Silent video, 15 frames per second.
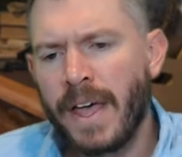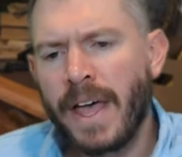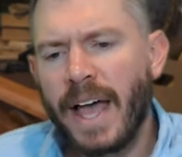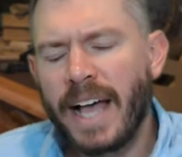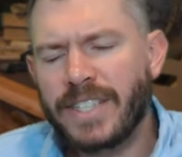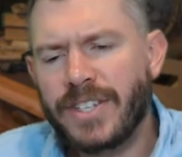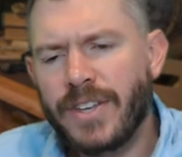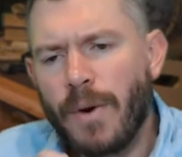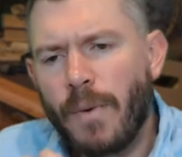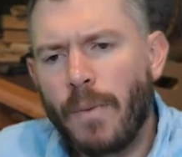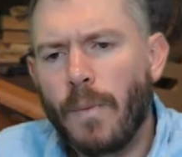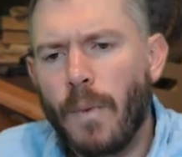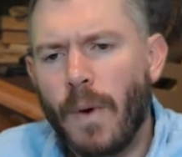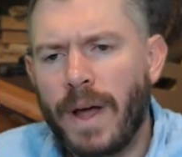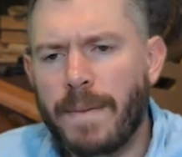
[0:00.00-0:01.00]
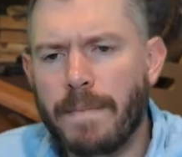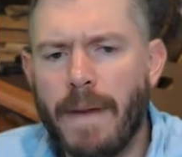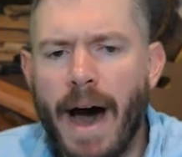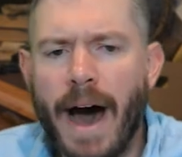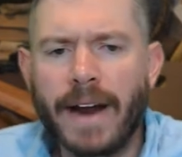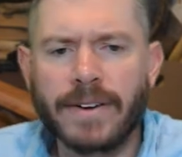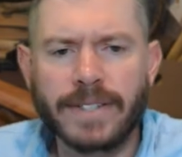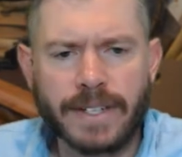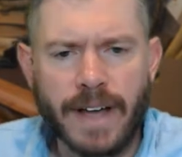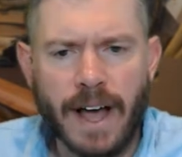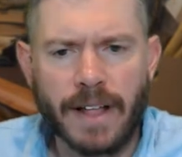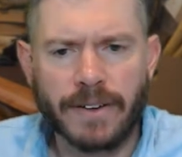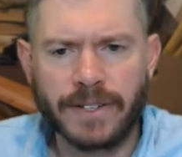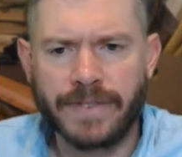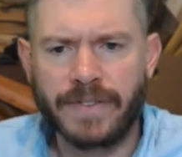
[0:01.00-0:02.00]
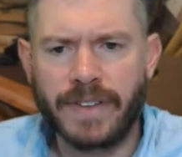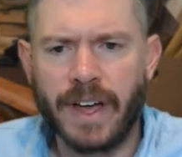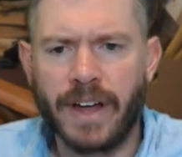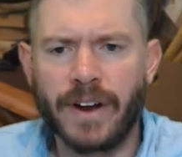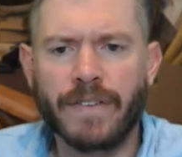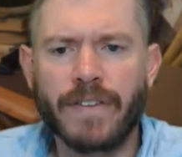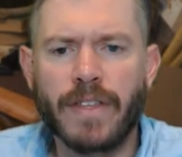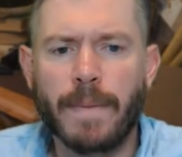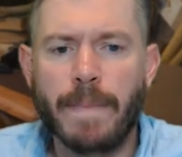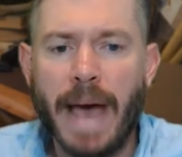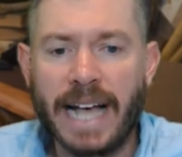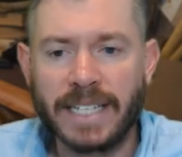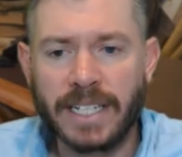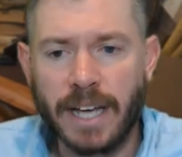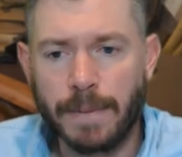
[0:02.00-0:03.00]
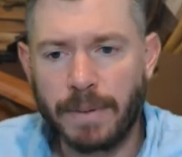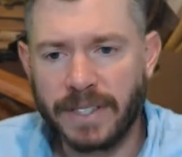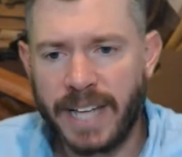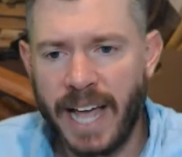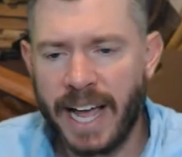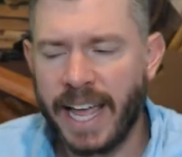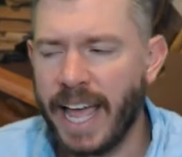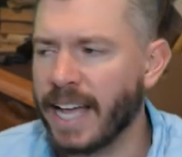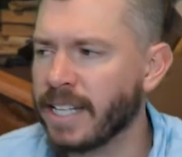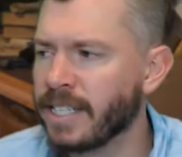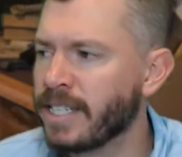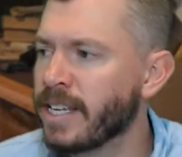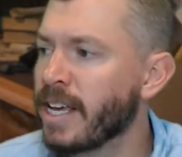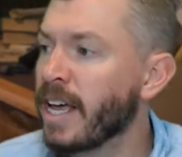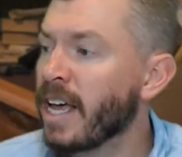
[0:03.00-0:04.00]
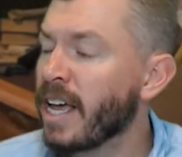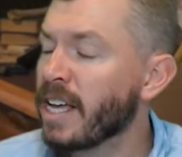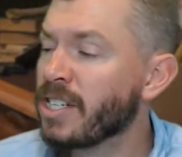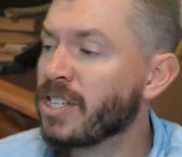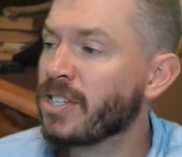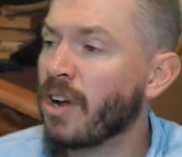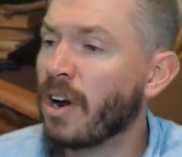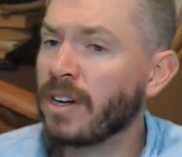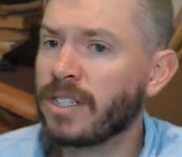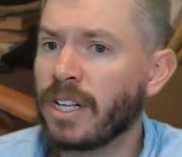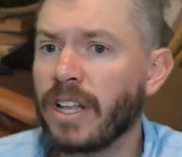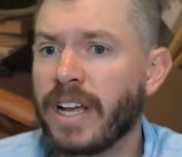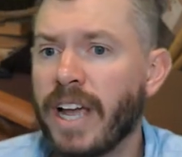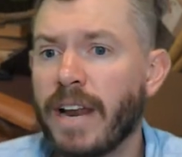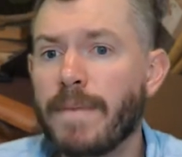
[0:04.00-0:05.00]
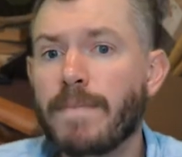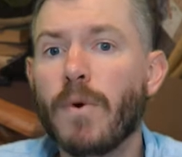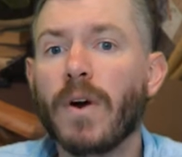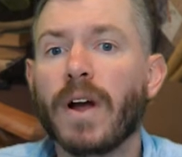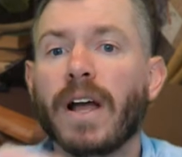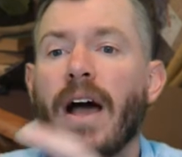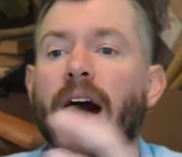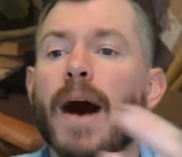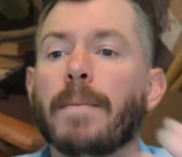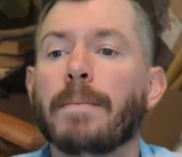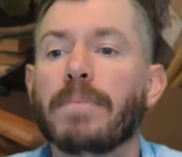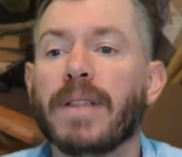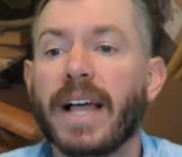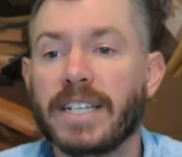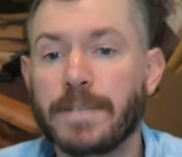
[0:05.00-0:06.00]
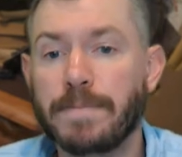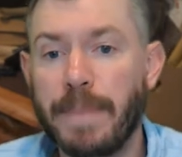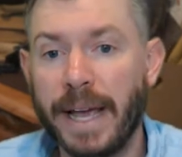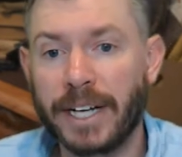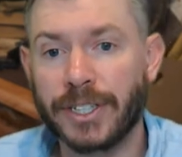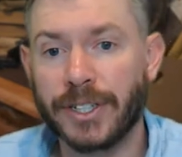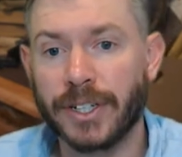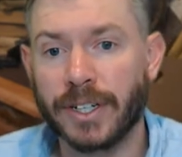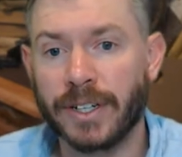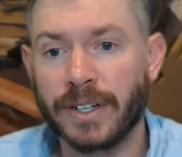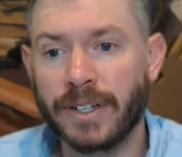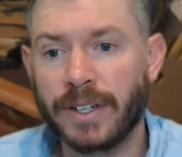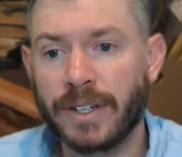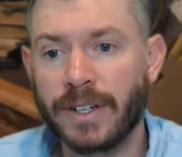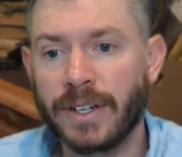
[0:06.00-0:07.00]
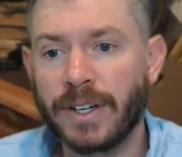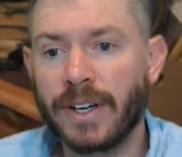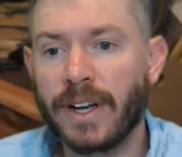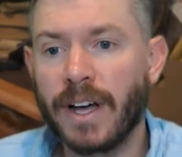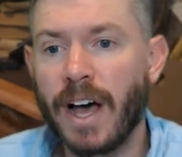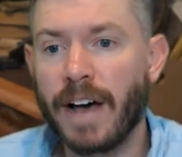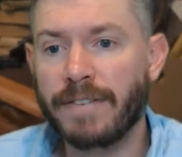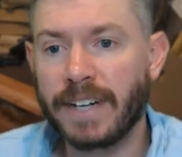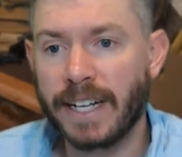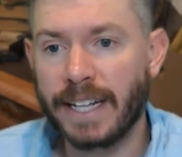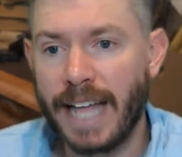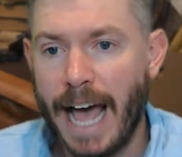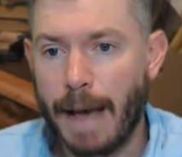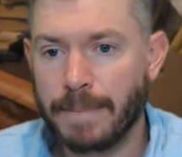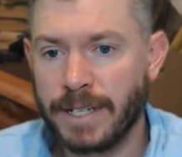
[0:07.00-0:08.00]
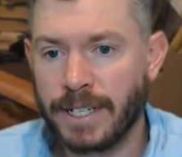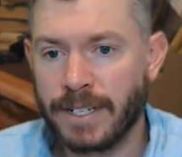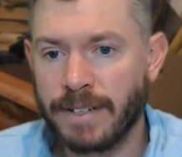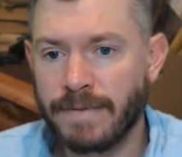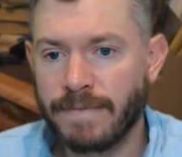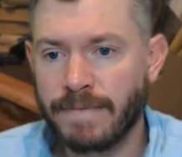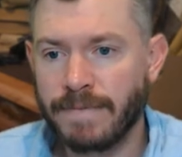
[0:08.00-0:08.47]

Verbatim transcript: And so, what modern scholars have done over the past couple decades is start to look at a more complex picture of collapse.